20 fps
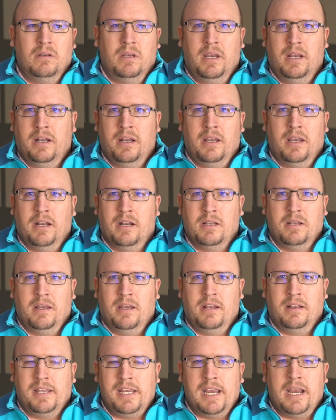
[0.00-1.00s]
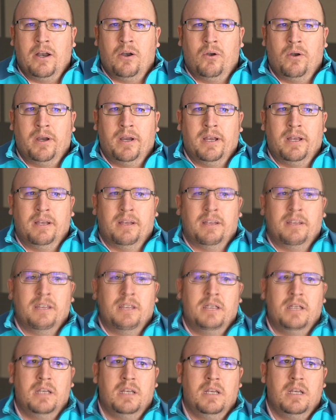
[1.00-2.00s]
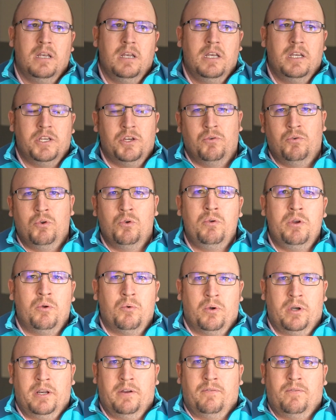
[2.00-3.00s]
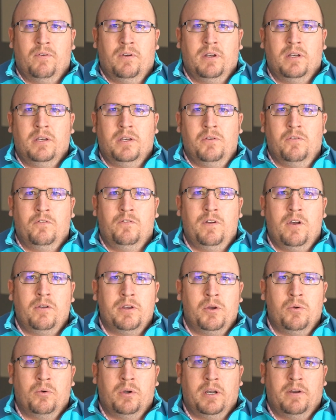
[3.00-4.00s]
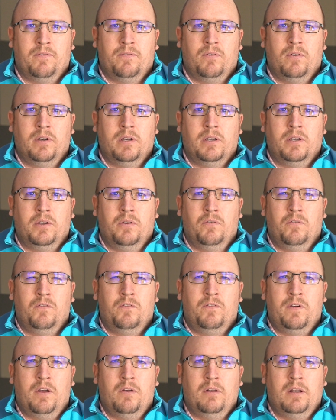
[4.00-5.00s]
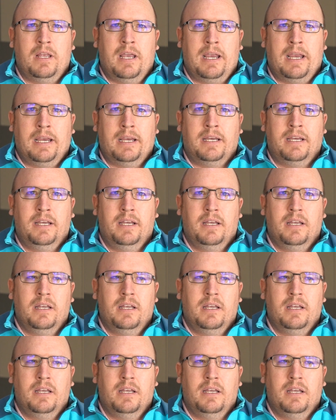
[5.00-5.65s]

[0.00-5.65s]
in the area. You knew you were different, you felt you were different, you felt like